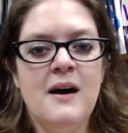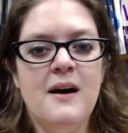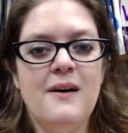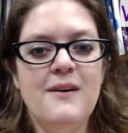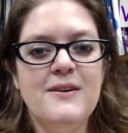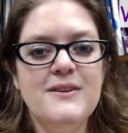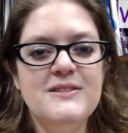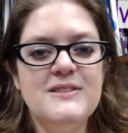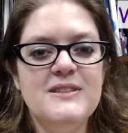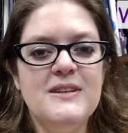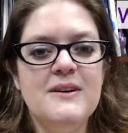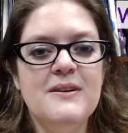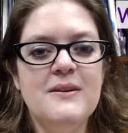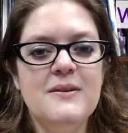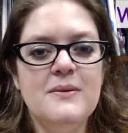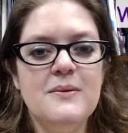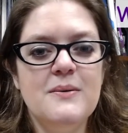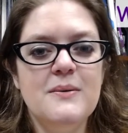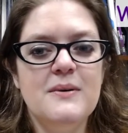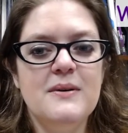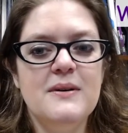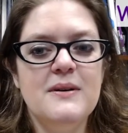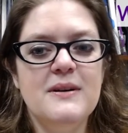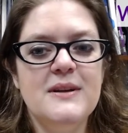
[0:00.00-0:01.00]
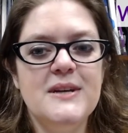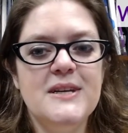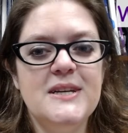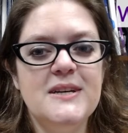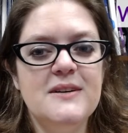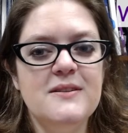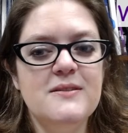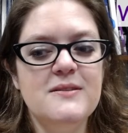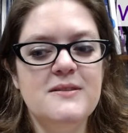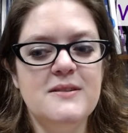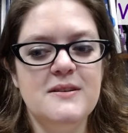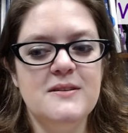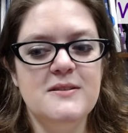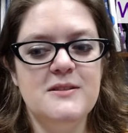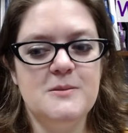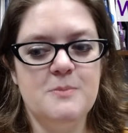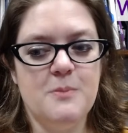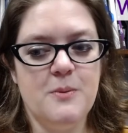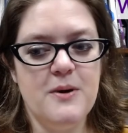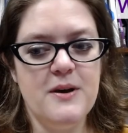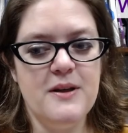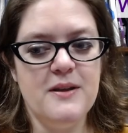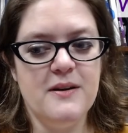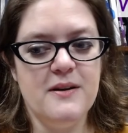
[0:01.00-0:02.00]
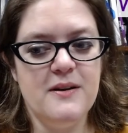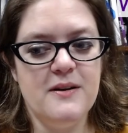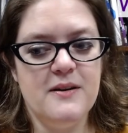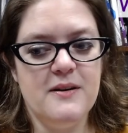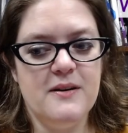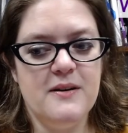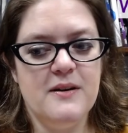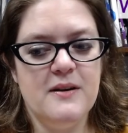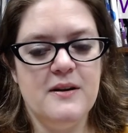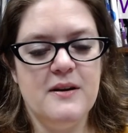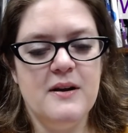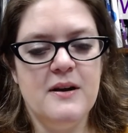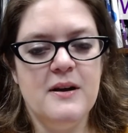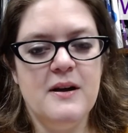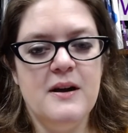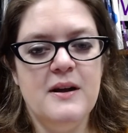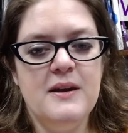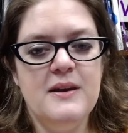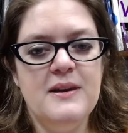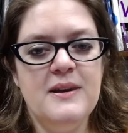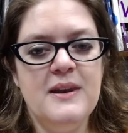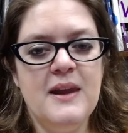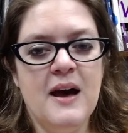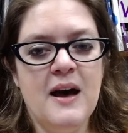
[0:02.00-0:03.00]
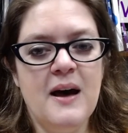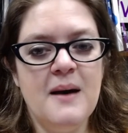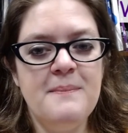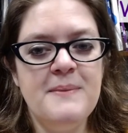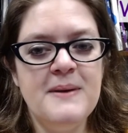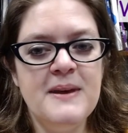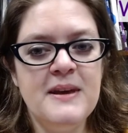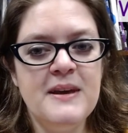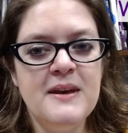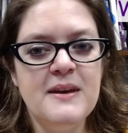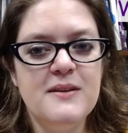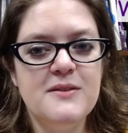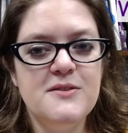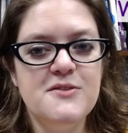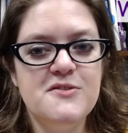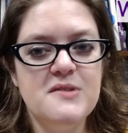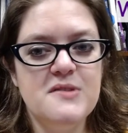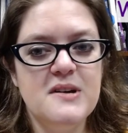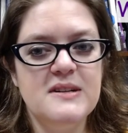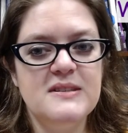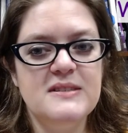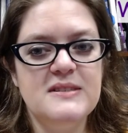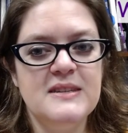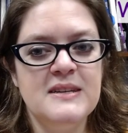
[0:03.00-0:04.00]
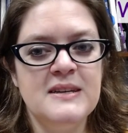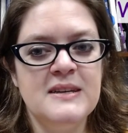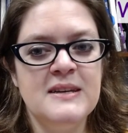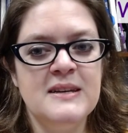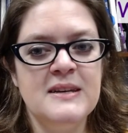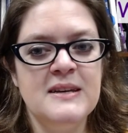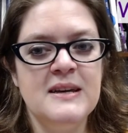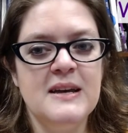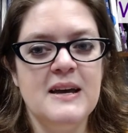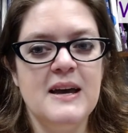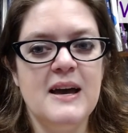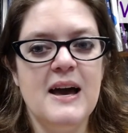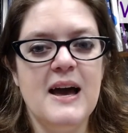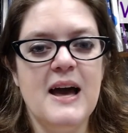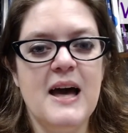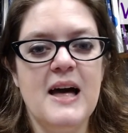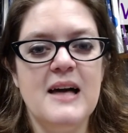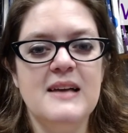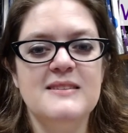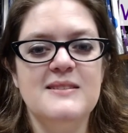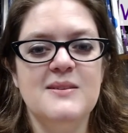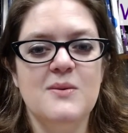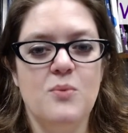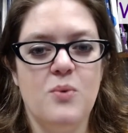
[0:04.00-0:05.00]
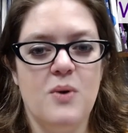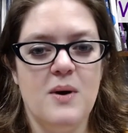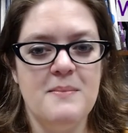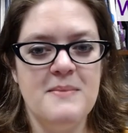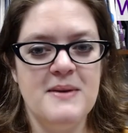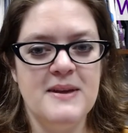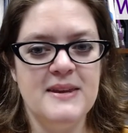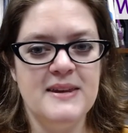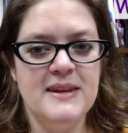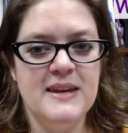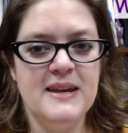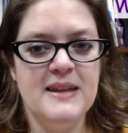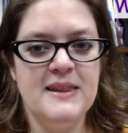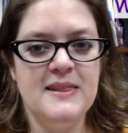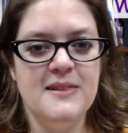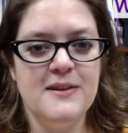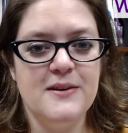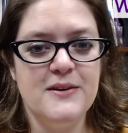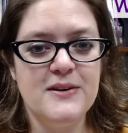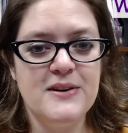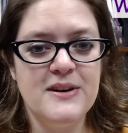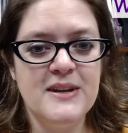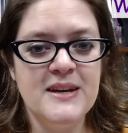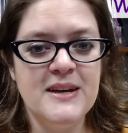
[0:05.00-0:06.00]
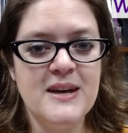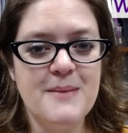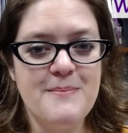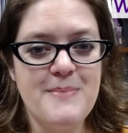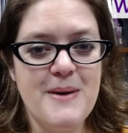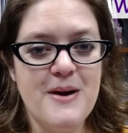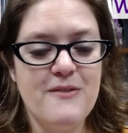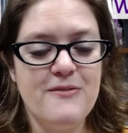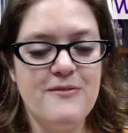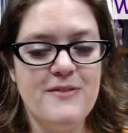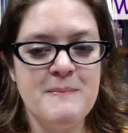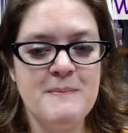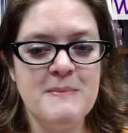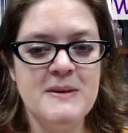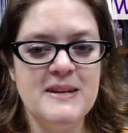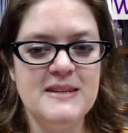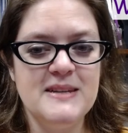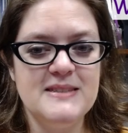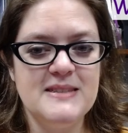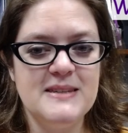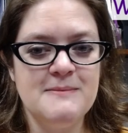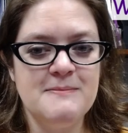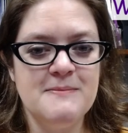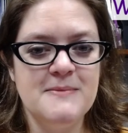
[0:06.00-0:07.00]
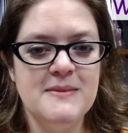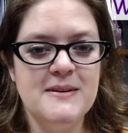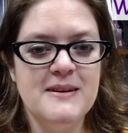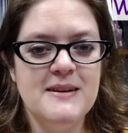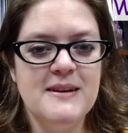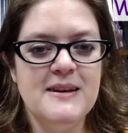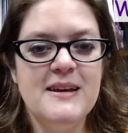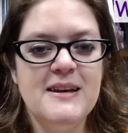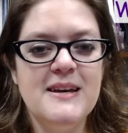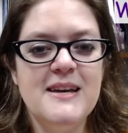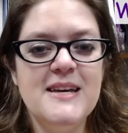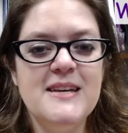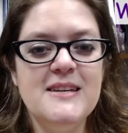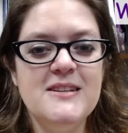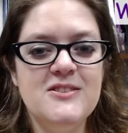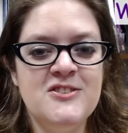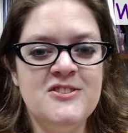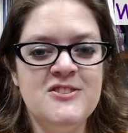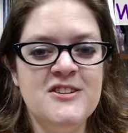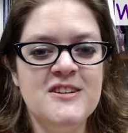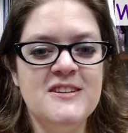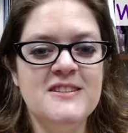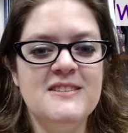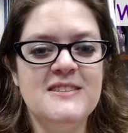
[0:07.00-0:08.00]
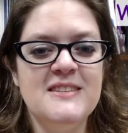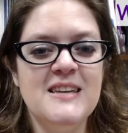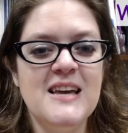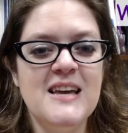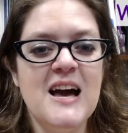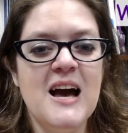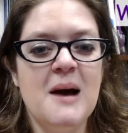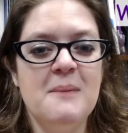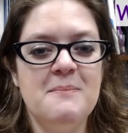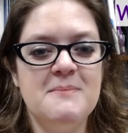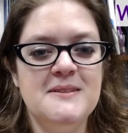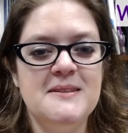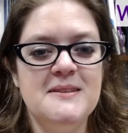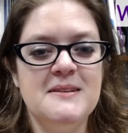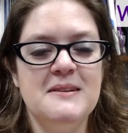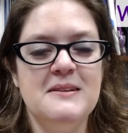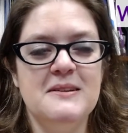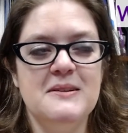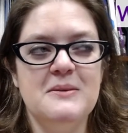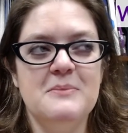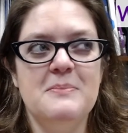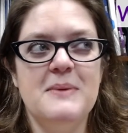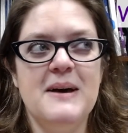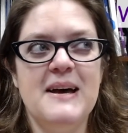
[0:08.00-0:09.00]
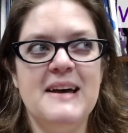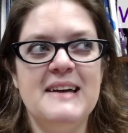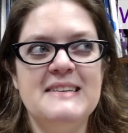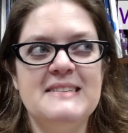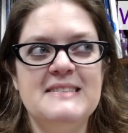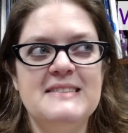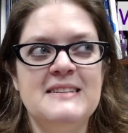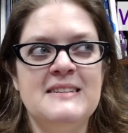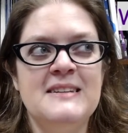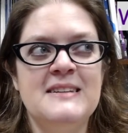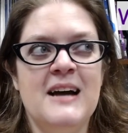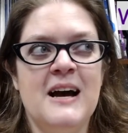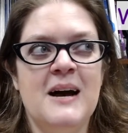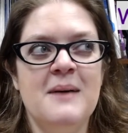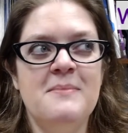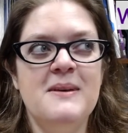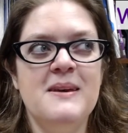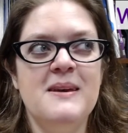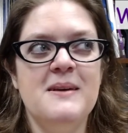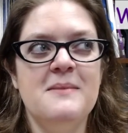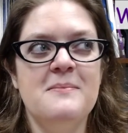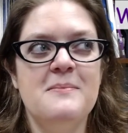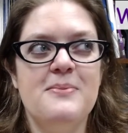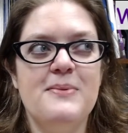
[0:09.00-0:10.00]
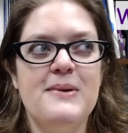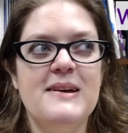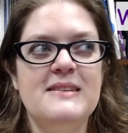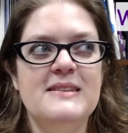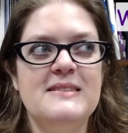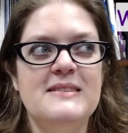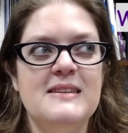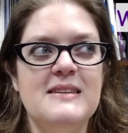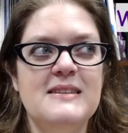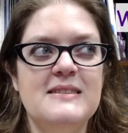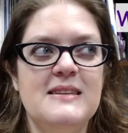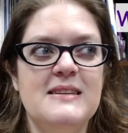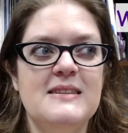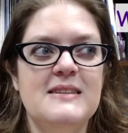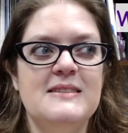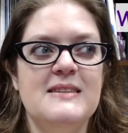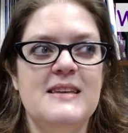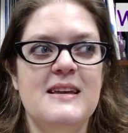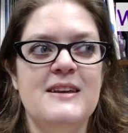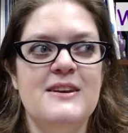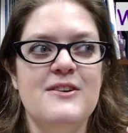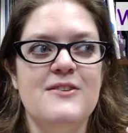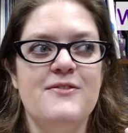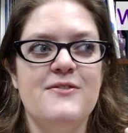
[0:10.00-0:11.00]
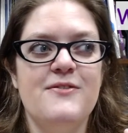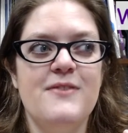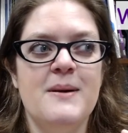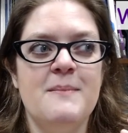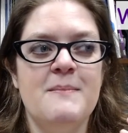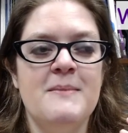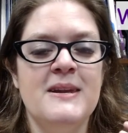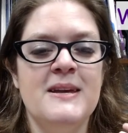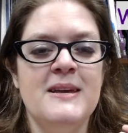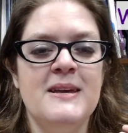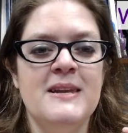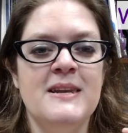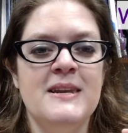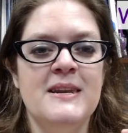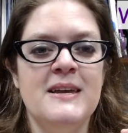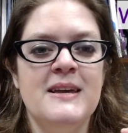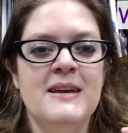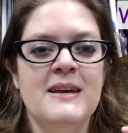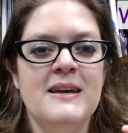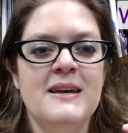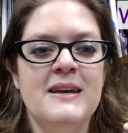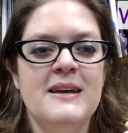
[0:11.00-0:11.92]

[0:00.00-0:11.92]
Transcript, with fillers: Also, here's a spoiler. Nobby dressing as a woman and learning about feminism is just the absolute best. Nobby embraces his inner feminineness,